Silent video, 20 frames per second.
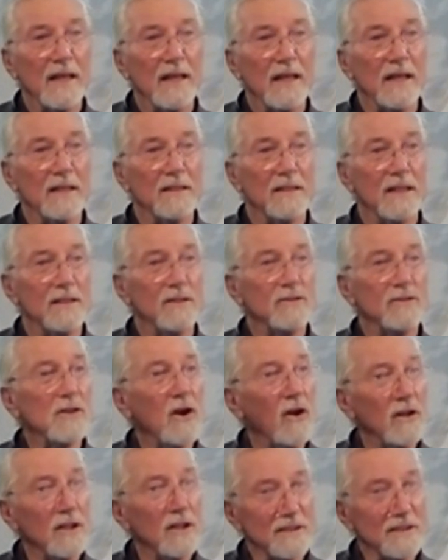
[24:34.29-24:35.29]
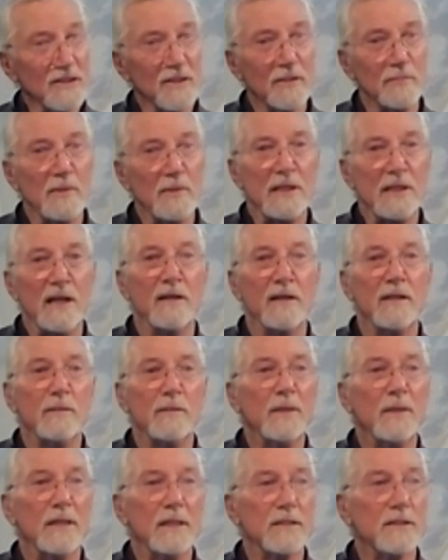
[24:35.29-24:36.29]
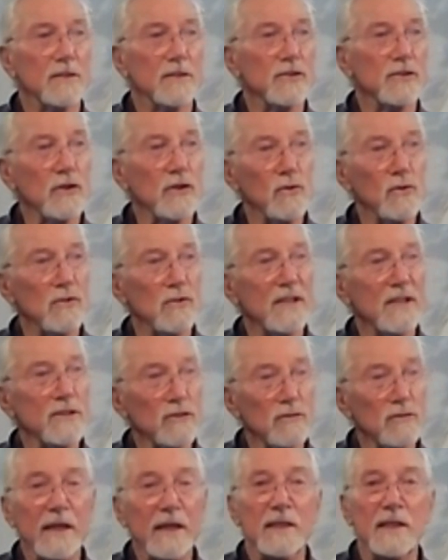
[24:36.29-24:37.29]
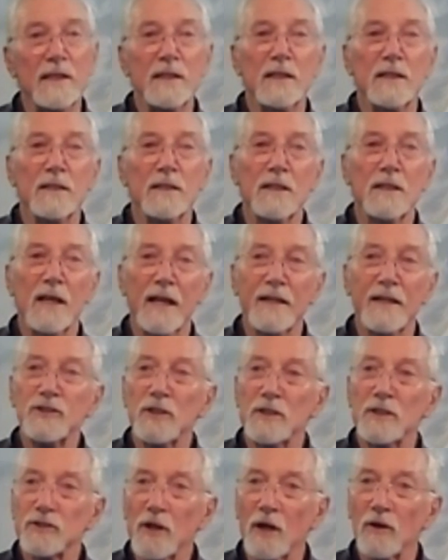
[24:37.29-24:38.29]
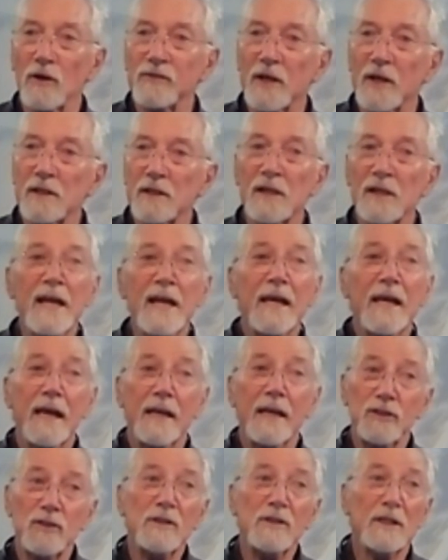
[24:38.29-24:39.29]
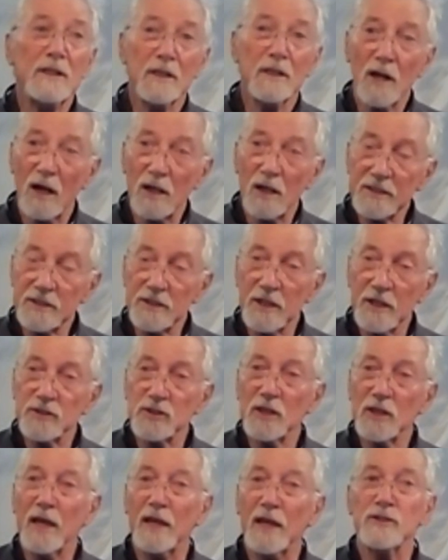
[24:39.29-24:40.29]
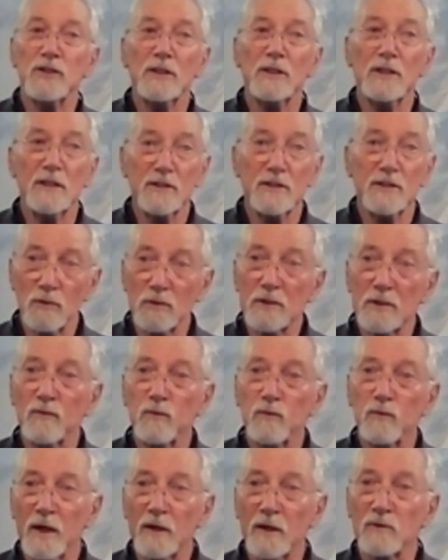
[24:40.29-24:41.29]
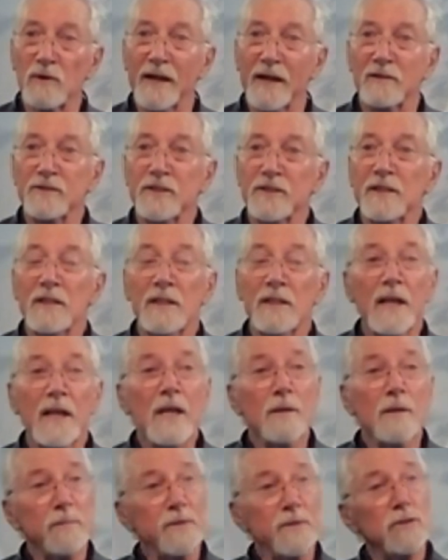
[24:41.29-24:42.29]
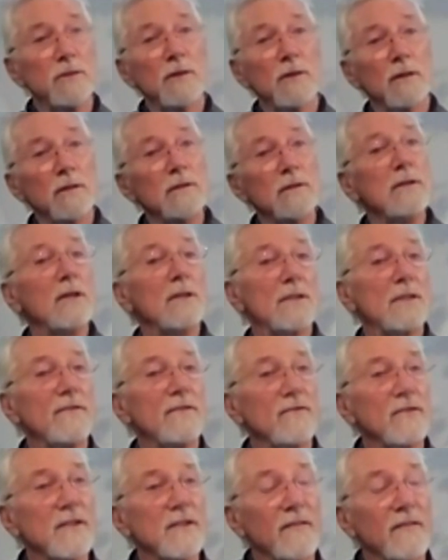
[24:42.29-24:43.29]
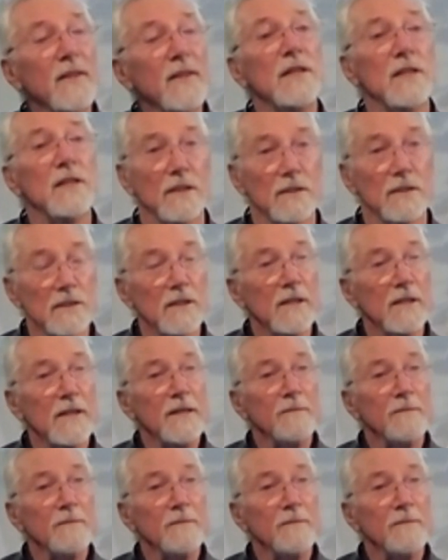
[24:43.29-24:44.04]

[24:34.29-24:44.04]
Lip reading: They don't call it seminary, but it's a school in training, and geshes go there and you get a college education. It's sort of well-rounded, but you learn different things.